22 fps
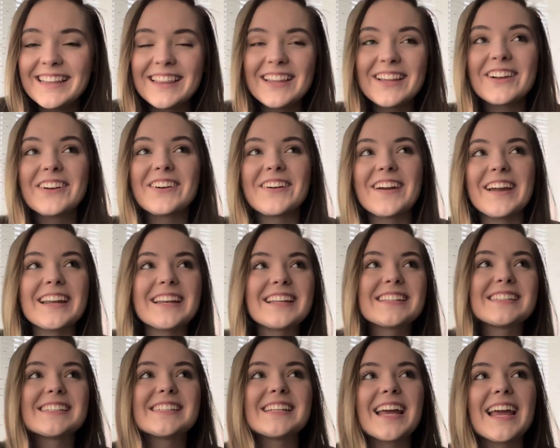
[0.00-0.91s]
the
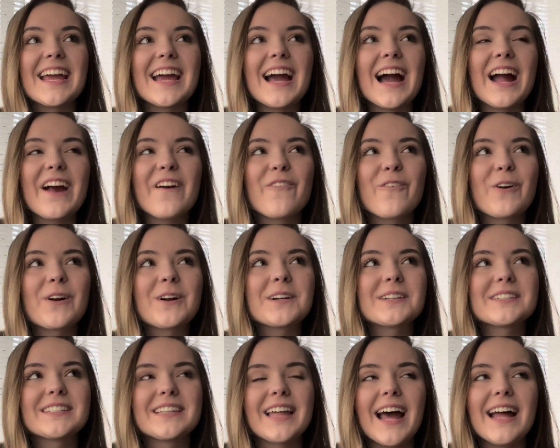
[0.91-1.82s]
greatest day. I
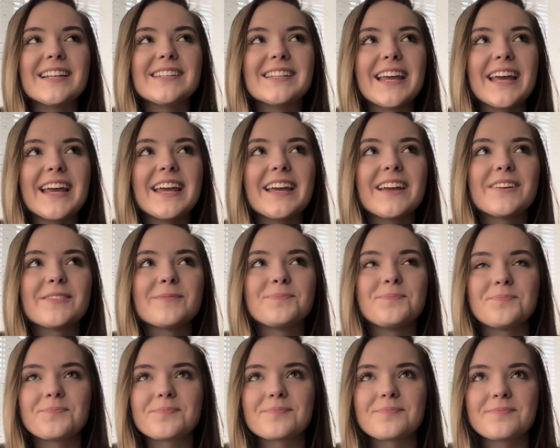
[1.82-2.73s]
worked that day
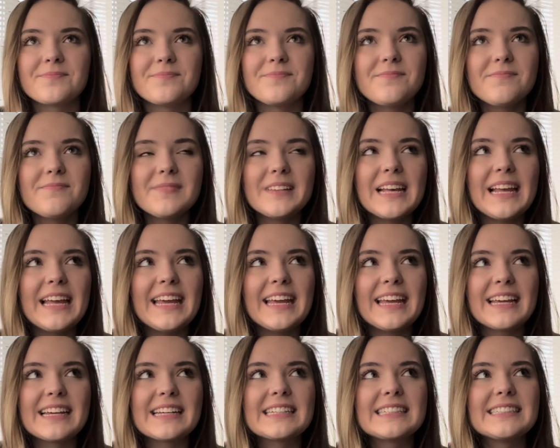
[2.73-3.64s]

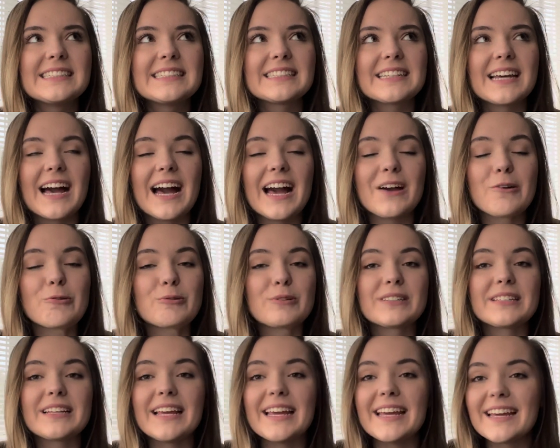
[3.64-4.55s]
and I was
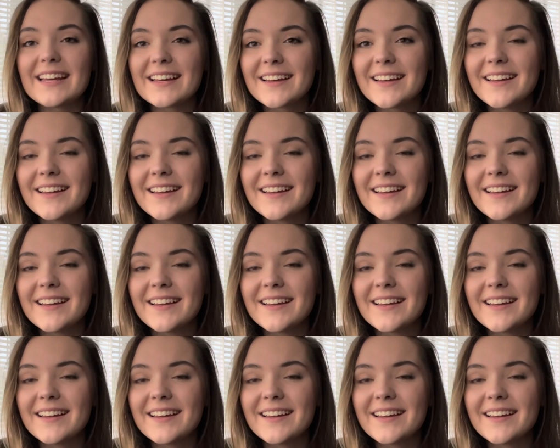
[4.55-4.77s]
like,